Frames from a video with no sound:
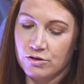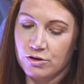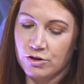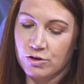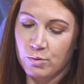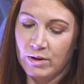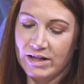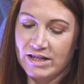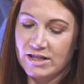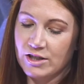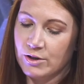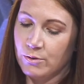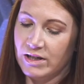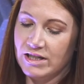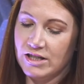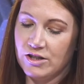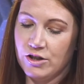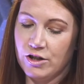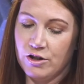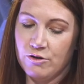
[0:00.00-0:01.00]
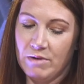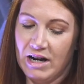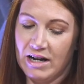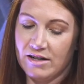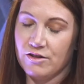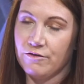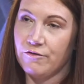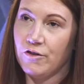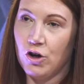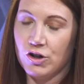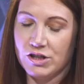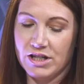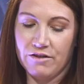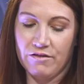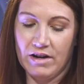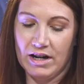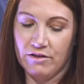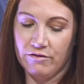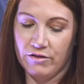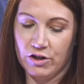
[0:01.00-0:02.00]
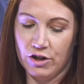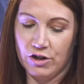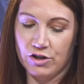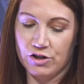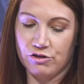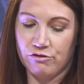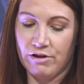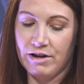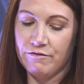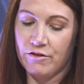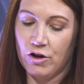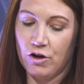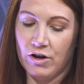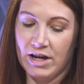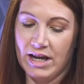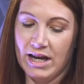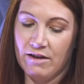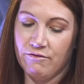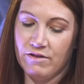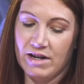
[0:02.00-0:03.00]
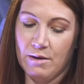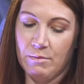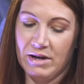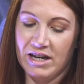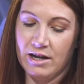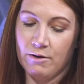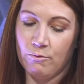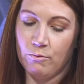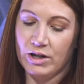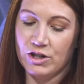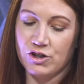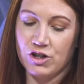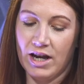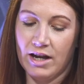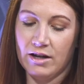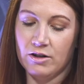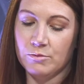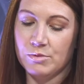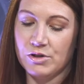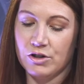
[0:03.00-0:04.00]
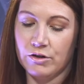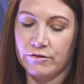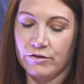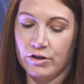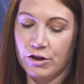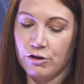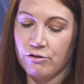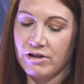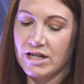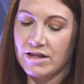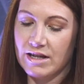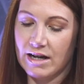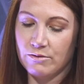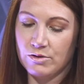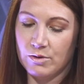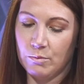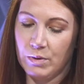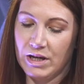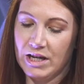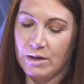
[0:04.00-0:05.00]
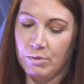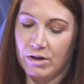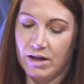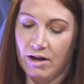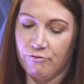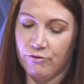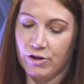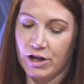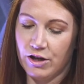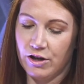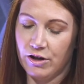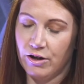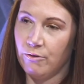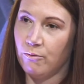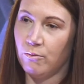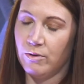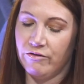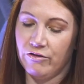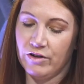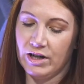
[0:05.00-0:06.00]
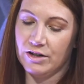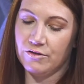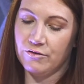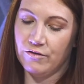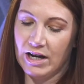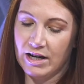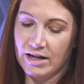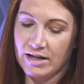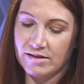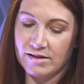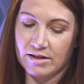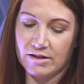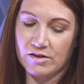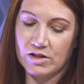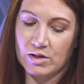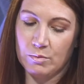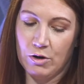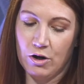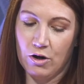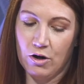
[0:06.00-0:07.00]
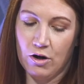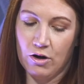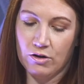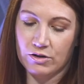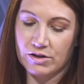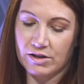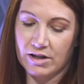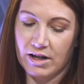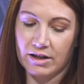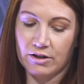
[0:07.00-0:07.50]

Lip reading: 2022 marks the 40th anniversary for AVMA, which helps over 3,000 people every year with advice and support,